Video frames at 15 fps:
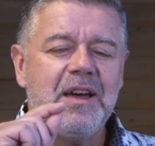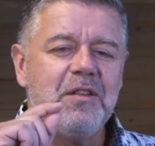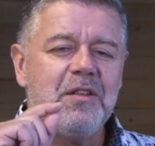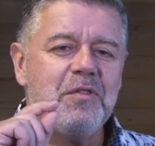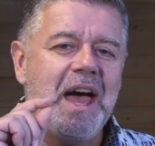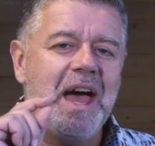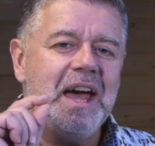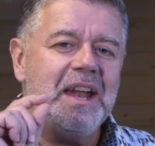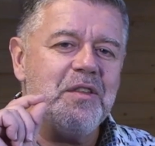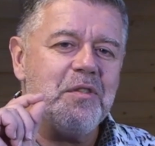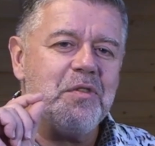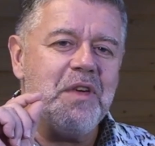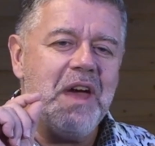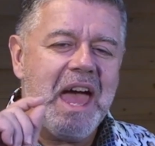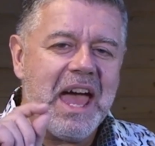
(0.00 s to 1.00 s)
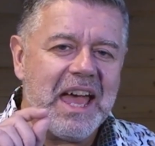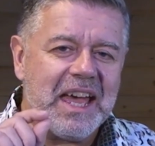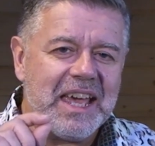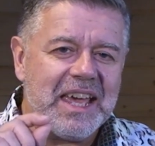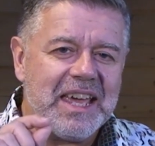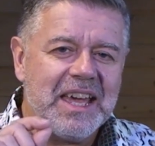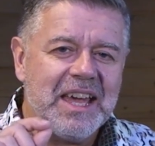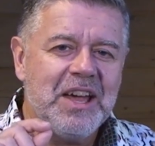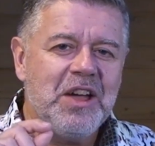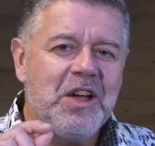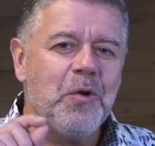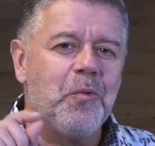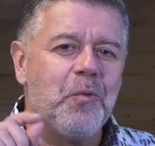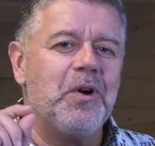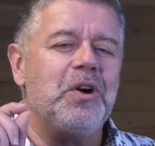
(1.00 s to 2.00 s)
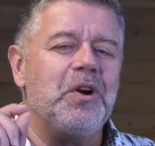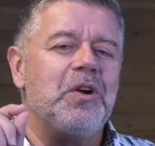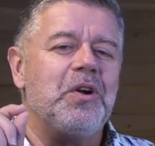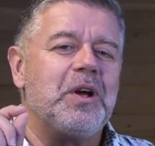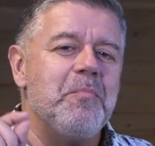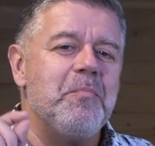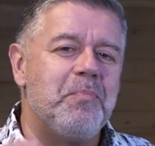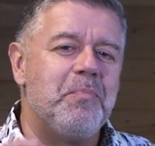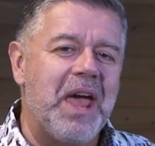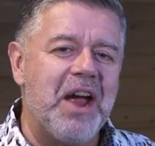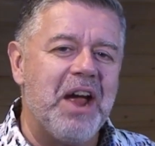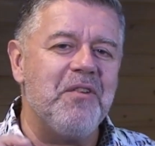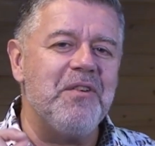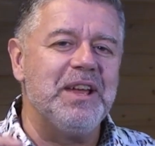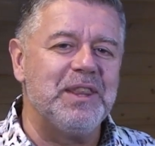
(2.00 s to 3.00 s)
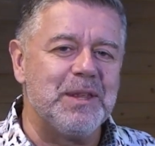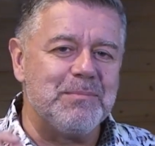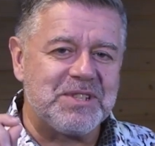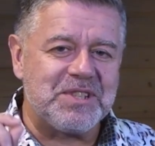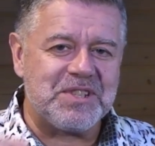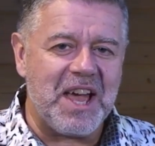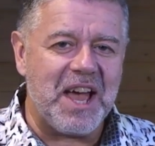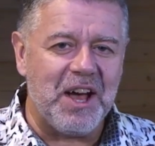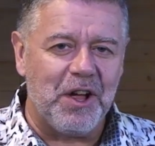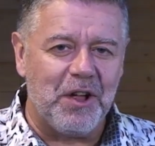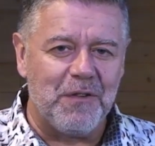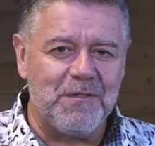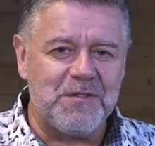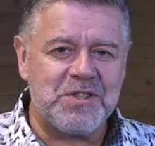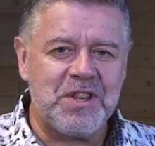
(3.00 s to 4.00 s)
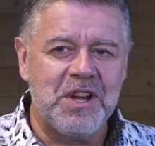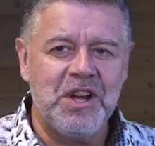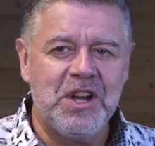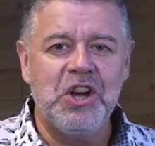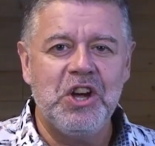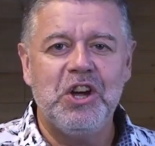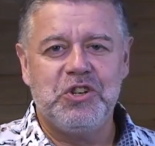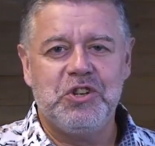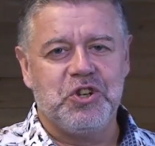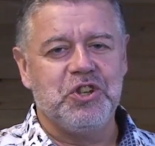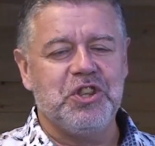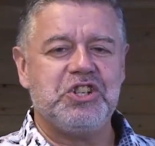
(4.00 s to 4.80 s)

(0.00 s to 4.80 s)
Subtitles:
that they were comparing themselves to the